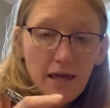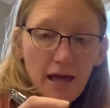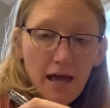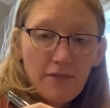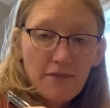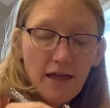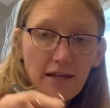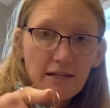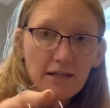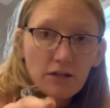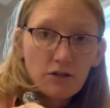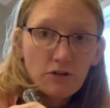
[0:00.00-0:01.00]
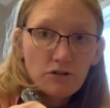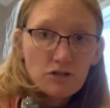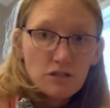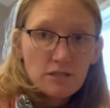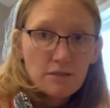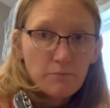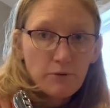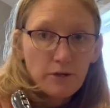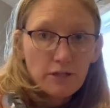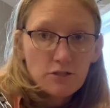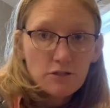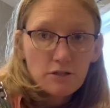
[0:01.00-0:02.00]
And then it encourages the
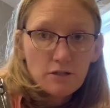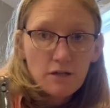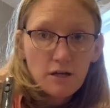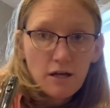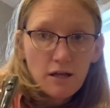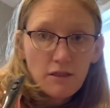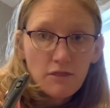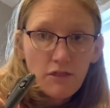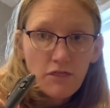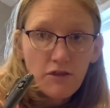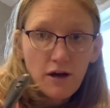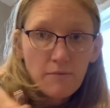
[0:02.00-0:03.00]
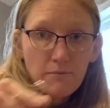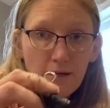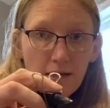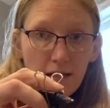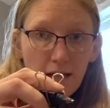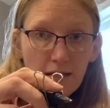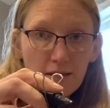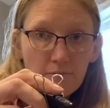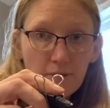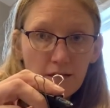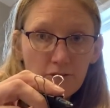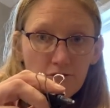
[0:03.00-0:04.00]
pointer, the thumb, and the
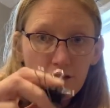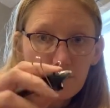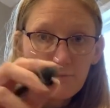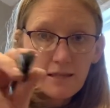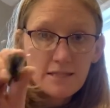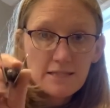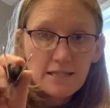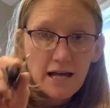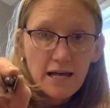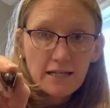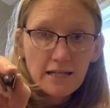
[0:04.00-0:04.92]
middle finger by the side.